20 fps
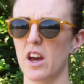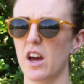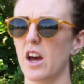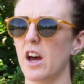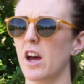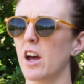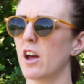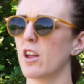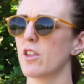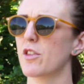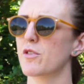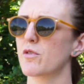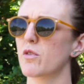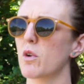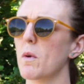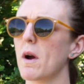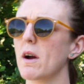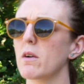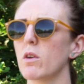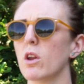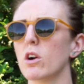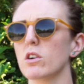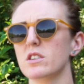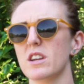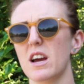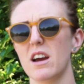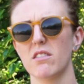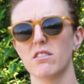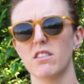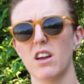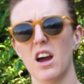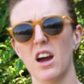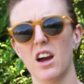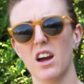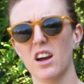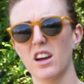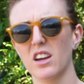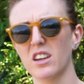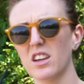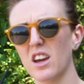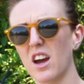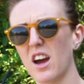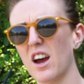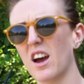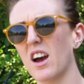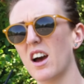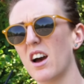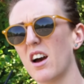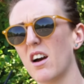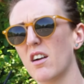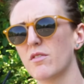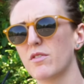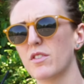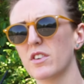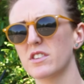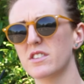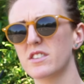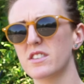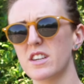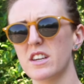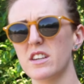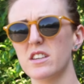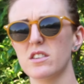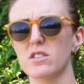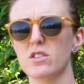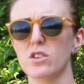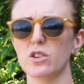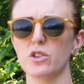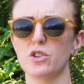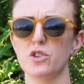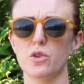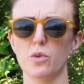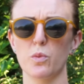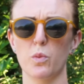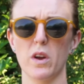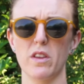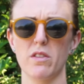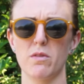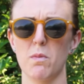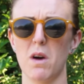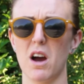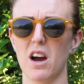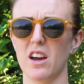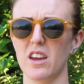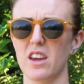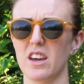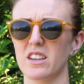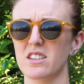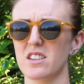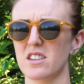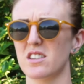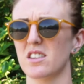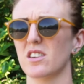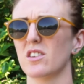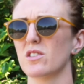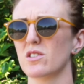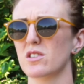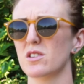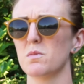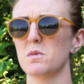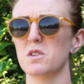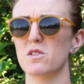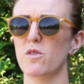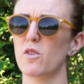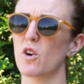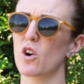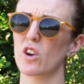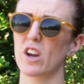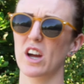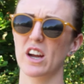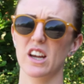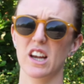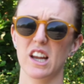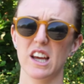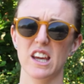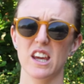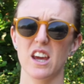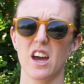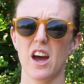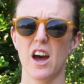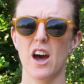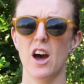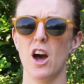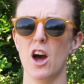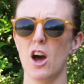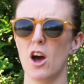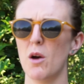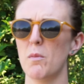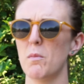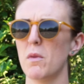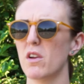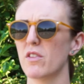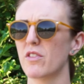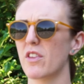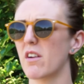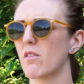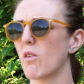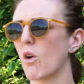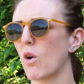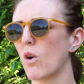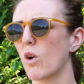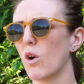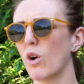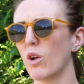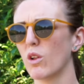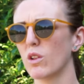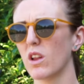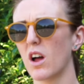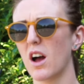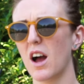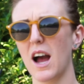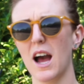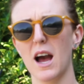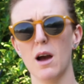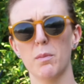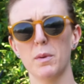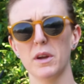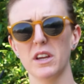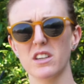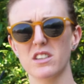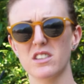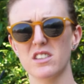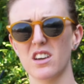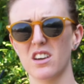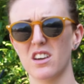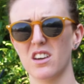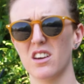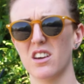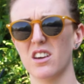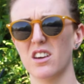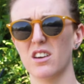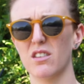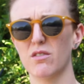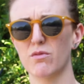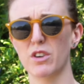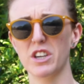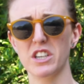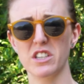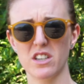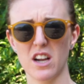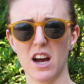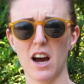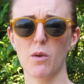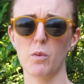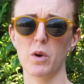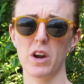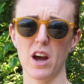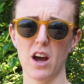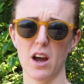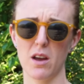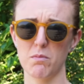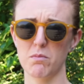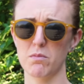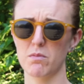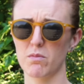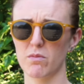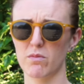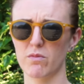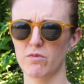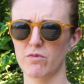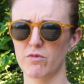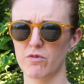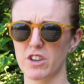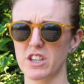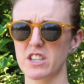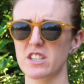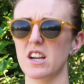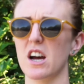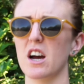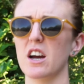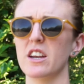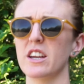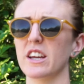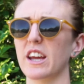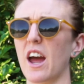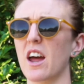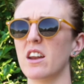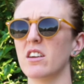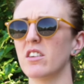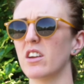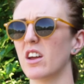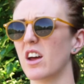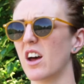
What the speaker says: Throughout lockdown, I have stayed in touch with my existing customers fortnightly. They're all happy to restart when I'm restarting again,